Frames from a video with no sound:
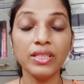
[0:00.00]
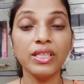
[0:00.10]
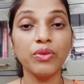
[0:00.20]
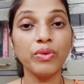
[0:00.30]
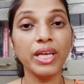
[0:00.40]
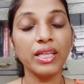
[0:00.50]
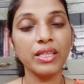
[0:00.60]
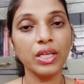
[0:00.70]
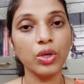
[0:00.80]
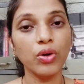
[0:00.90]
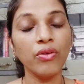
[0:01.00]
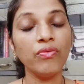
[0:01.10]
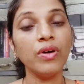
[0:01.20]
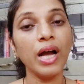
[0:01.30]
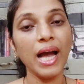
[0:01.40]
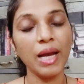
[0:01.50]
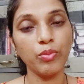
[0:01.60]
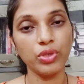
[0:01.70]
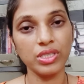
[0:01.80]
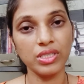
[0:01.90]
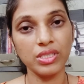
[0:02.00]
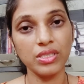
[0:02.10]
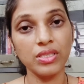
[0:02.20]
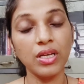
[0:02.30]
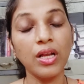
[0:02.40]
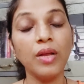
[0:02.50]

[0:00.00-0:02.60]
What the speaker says: then we can think of high potencies.